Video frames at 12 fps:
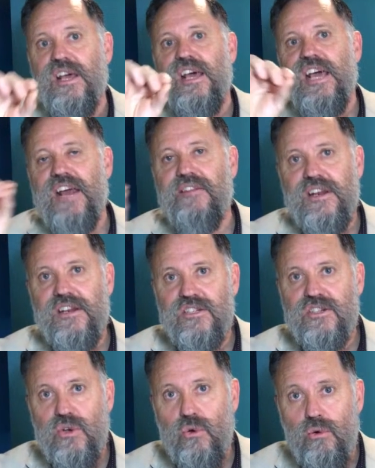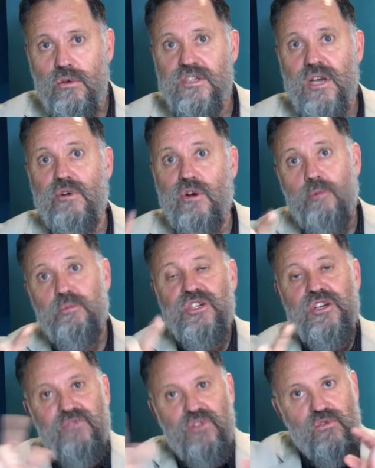And then there's also an option,
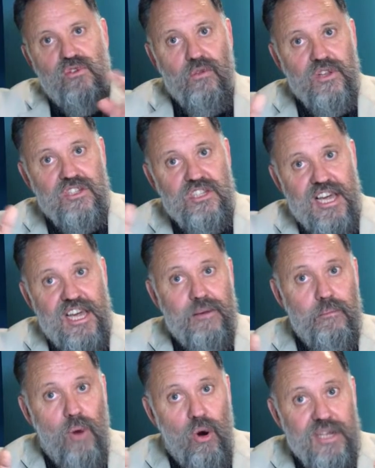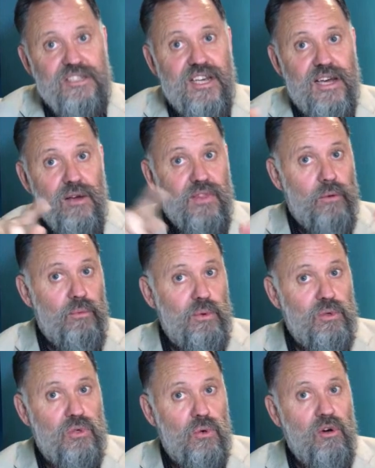if you've got the second monitor that we were
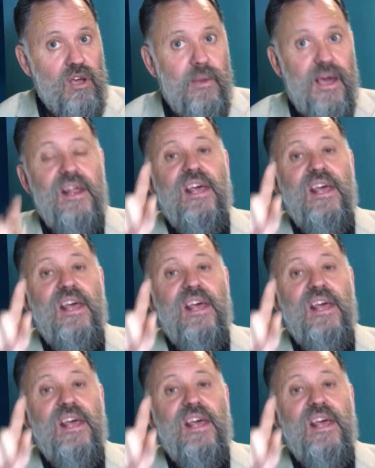talking about,